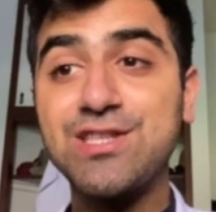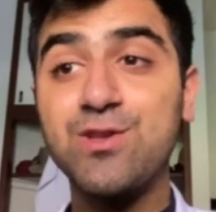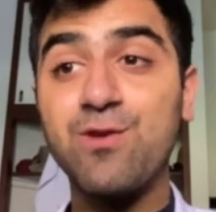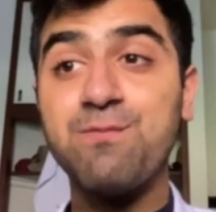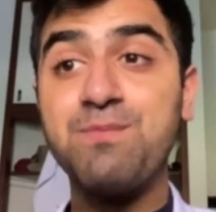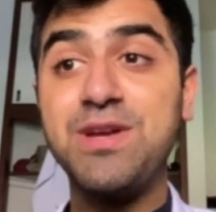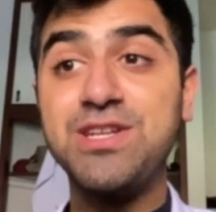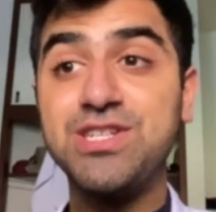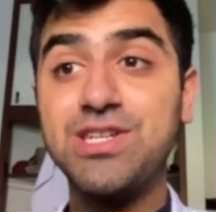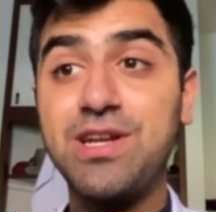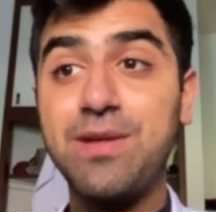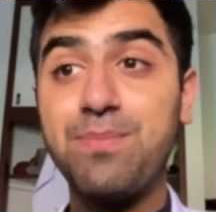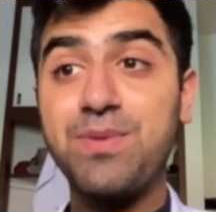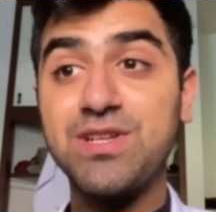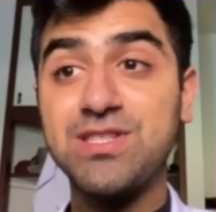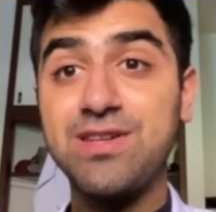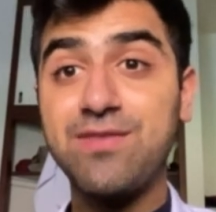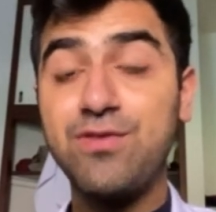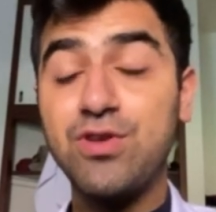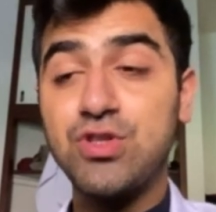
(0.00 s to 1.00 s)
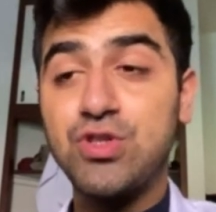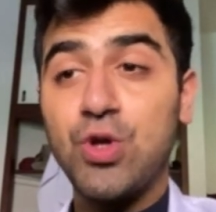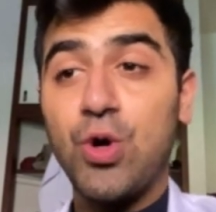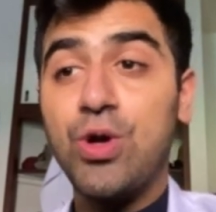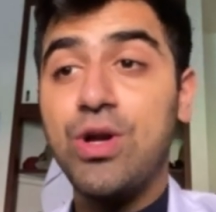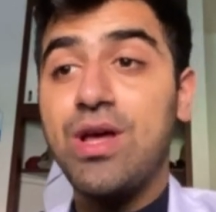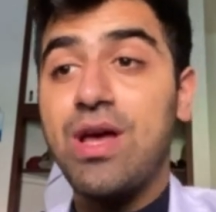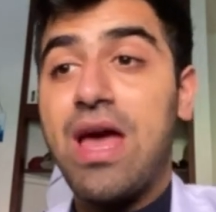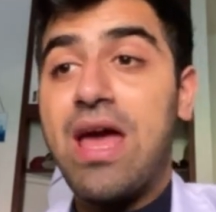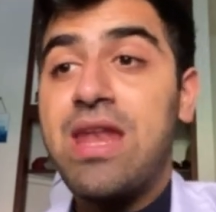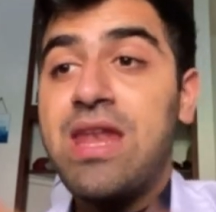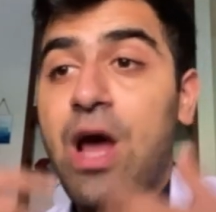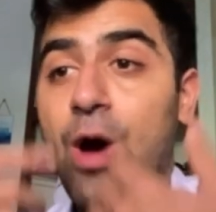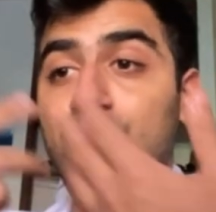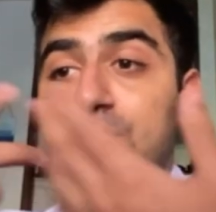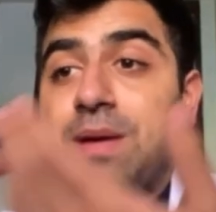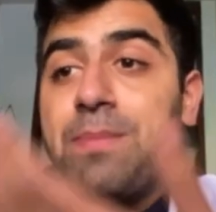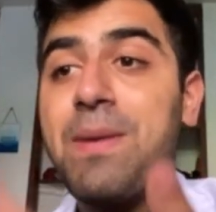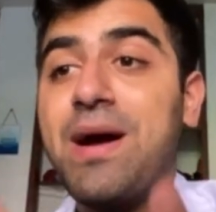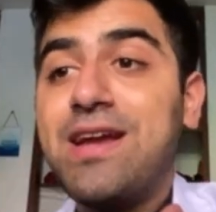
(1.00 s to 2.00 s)
of major depressive disorder. And now
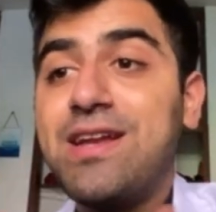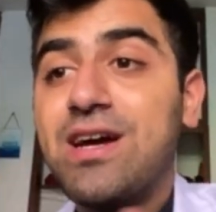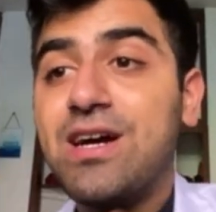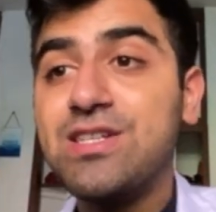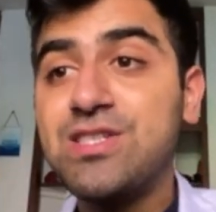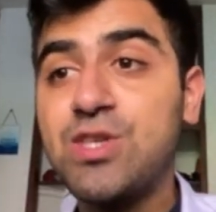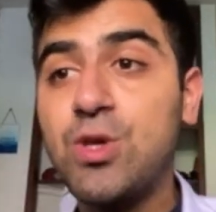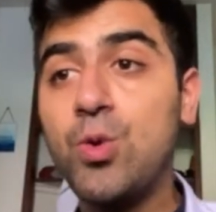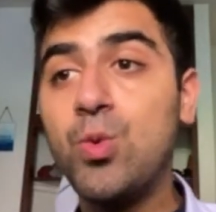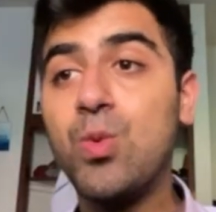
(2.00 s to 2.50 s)
they might ask you,